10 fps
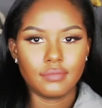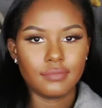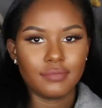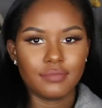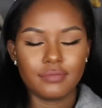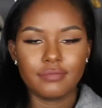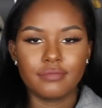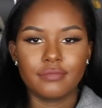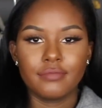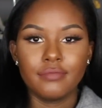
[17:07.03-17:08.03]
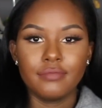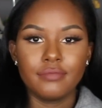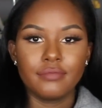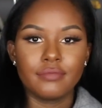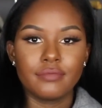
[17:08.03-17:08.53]

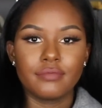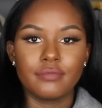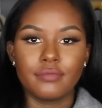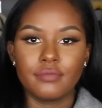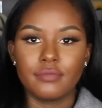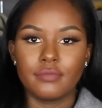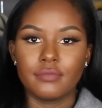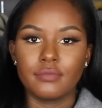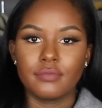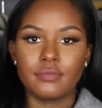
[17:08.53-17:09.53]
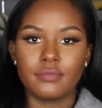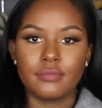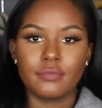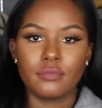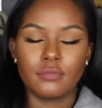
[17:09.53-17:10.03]

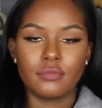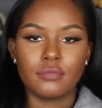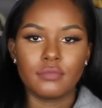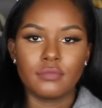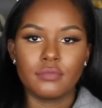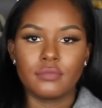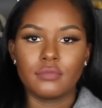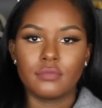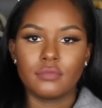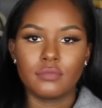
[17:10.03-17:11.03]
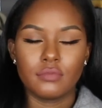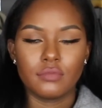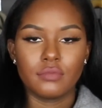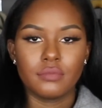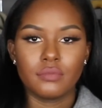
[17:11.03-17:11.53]

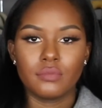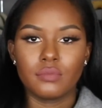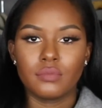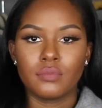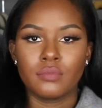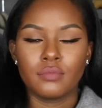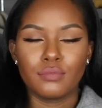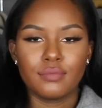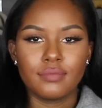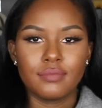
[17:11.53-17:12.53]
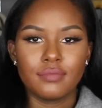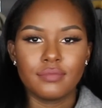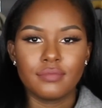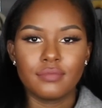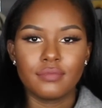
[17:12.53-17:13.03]

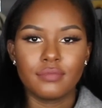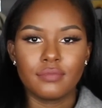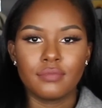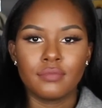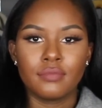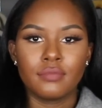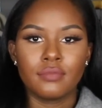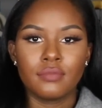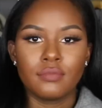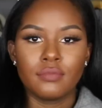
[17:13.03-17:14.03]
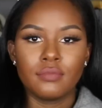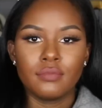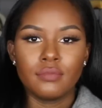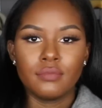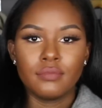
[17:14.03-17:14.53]

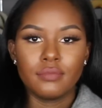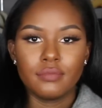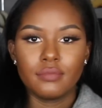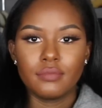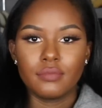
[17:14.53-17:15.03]
(silent)